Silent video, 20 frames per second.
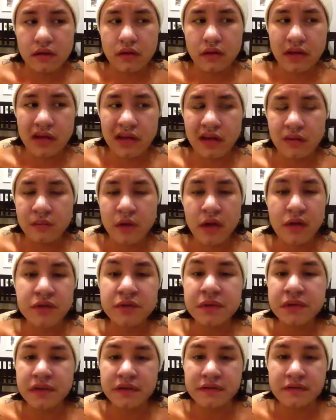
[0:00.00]
Like, I'm not
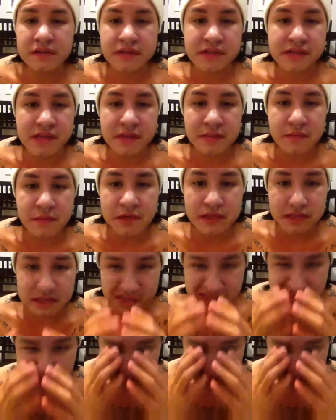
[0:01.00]
doing it for the same reasons.